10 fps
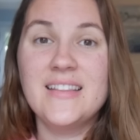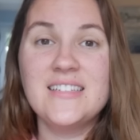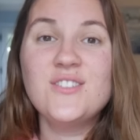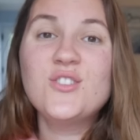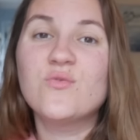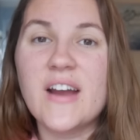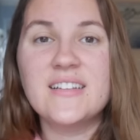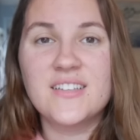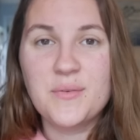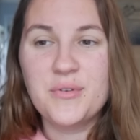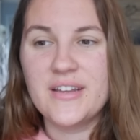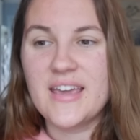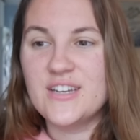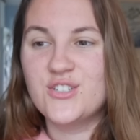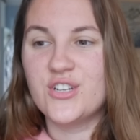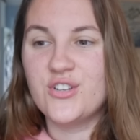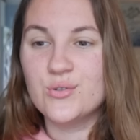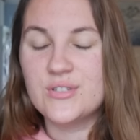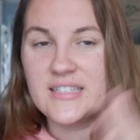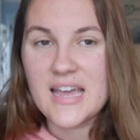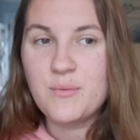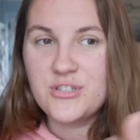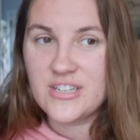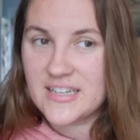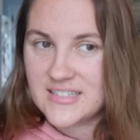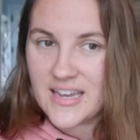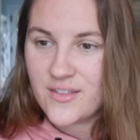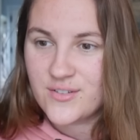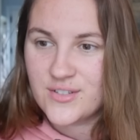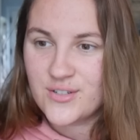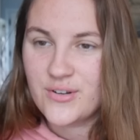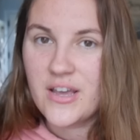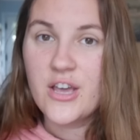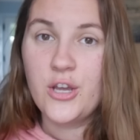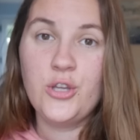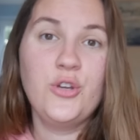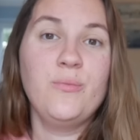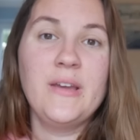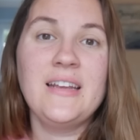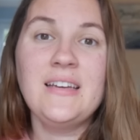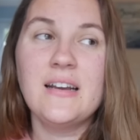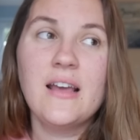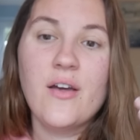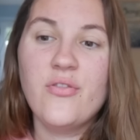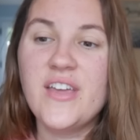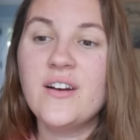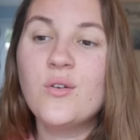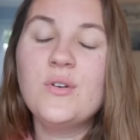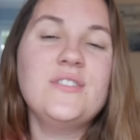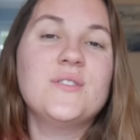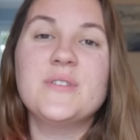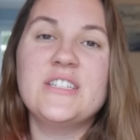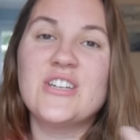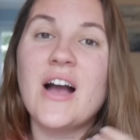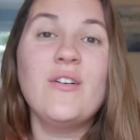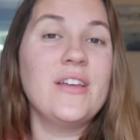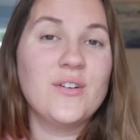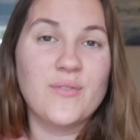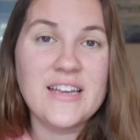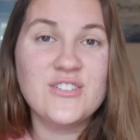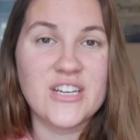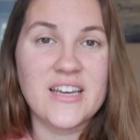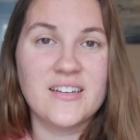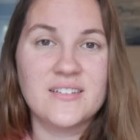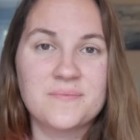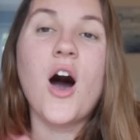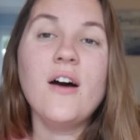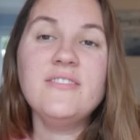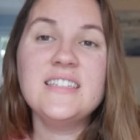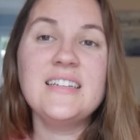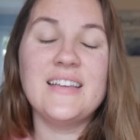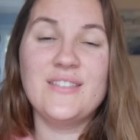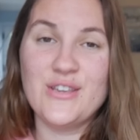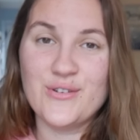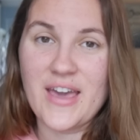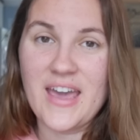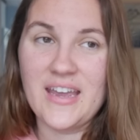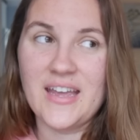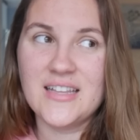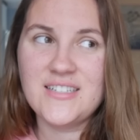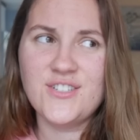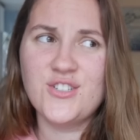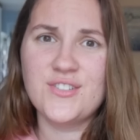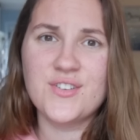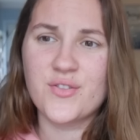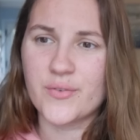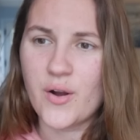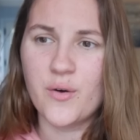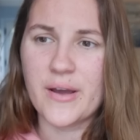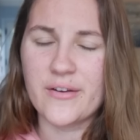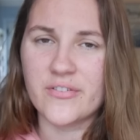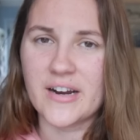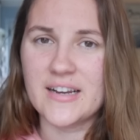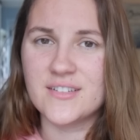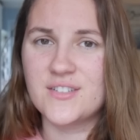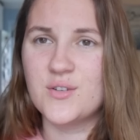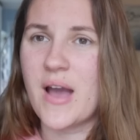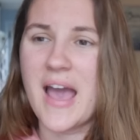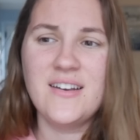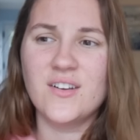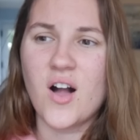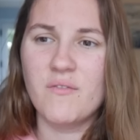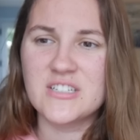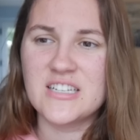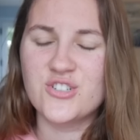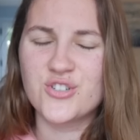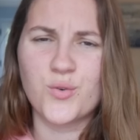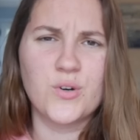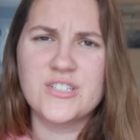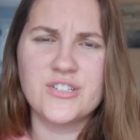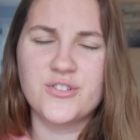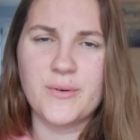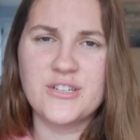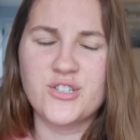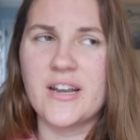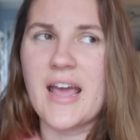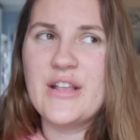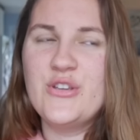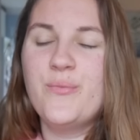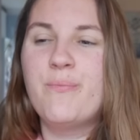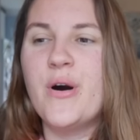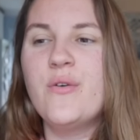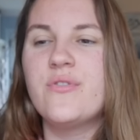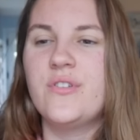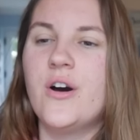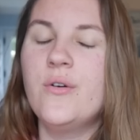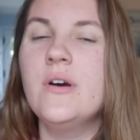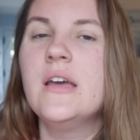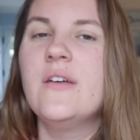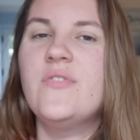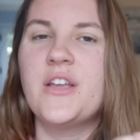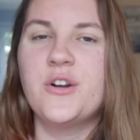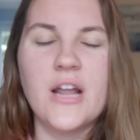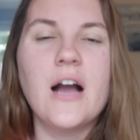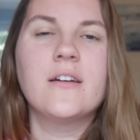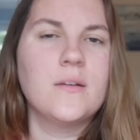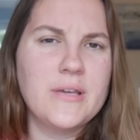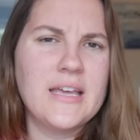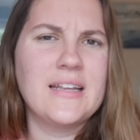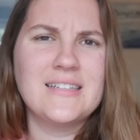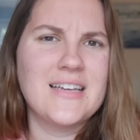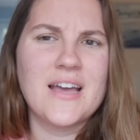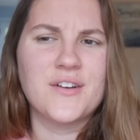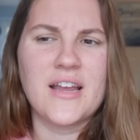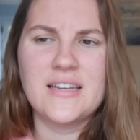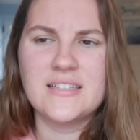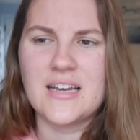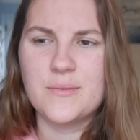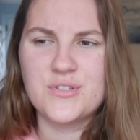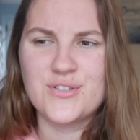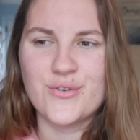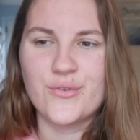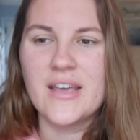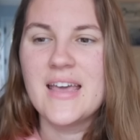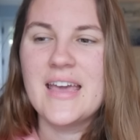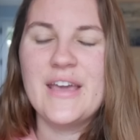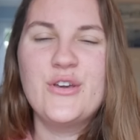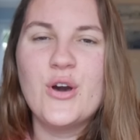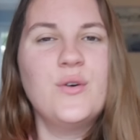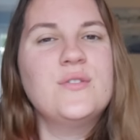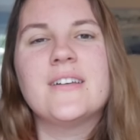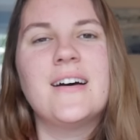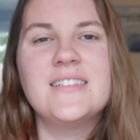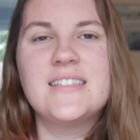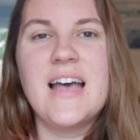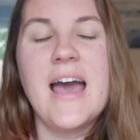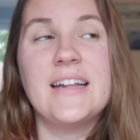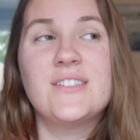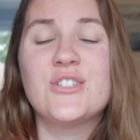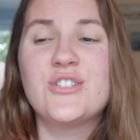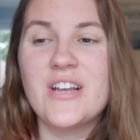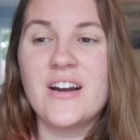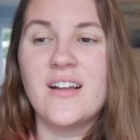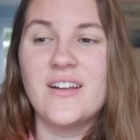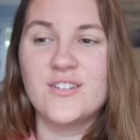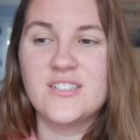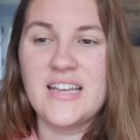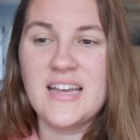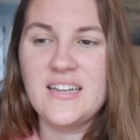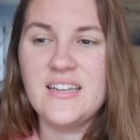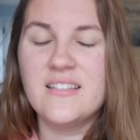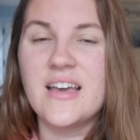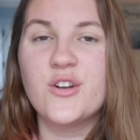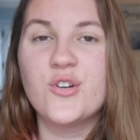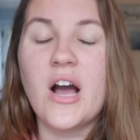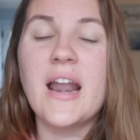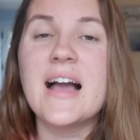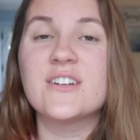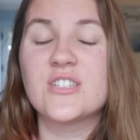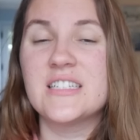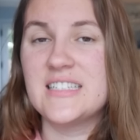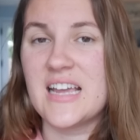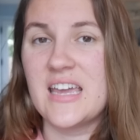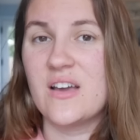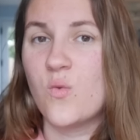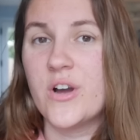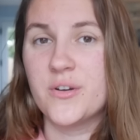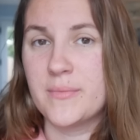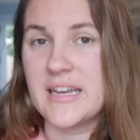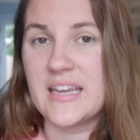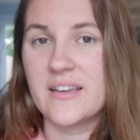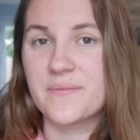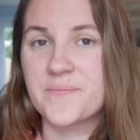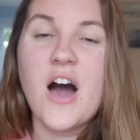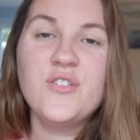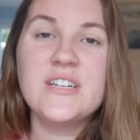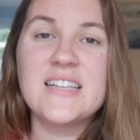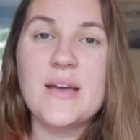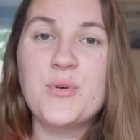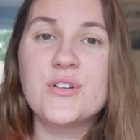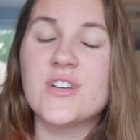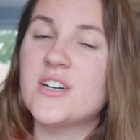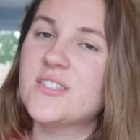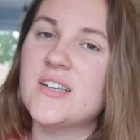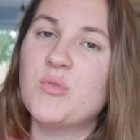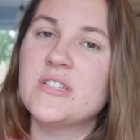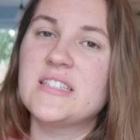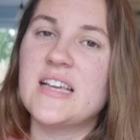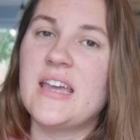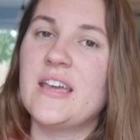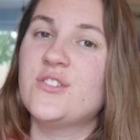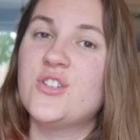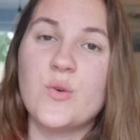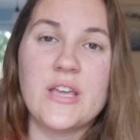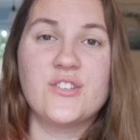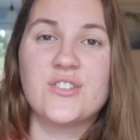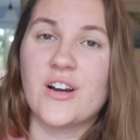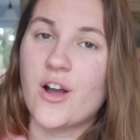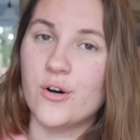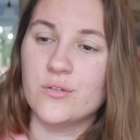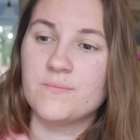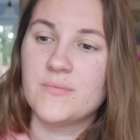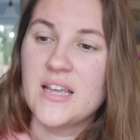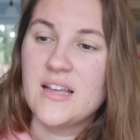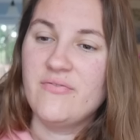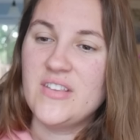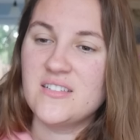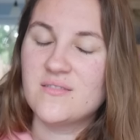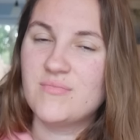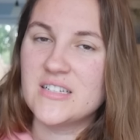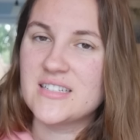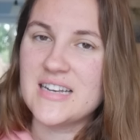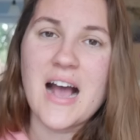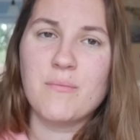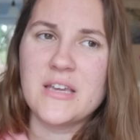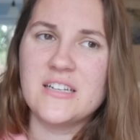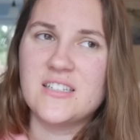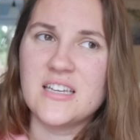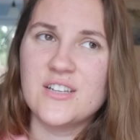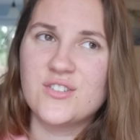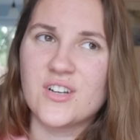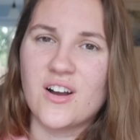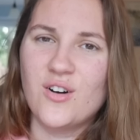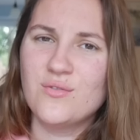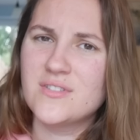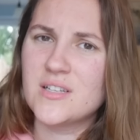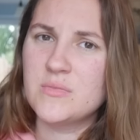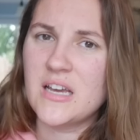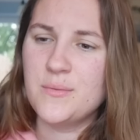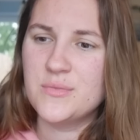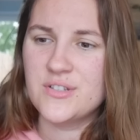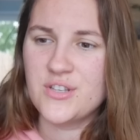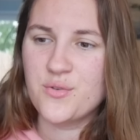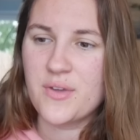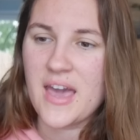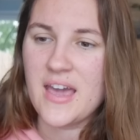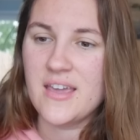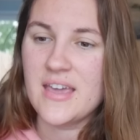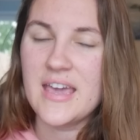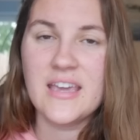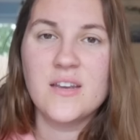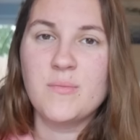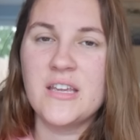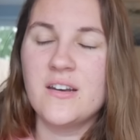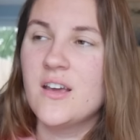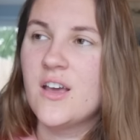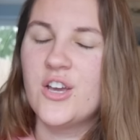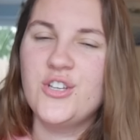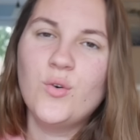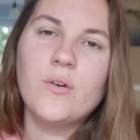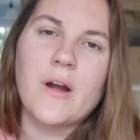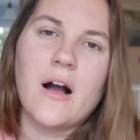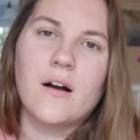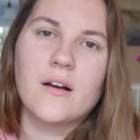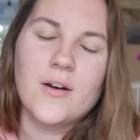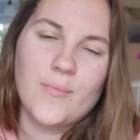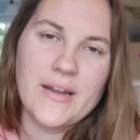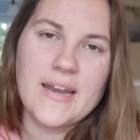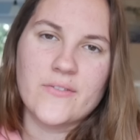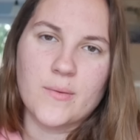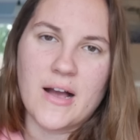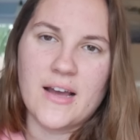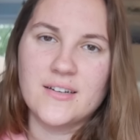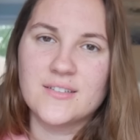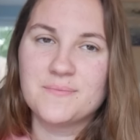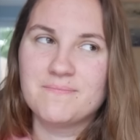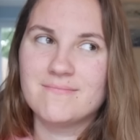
This is direct communication. You say we should get together soon, you mean it, they're going to reach out and arrange it. Often in the U K, this is just a throwaway phrase to end a conversation or a situation, and you both know that you're not going to be getting together anytime soon. It goes unsaid. It's a shared understanding that you're not actually saying what you're meaning. Other examples are someone saying to each their own. This does not mean to each their own. Sometimes in the U K, it can mean you're wrong, but never mind.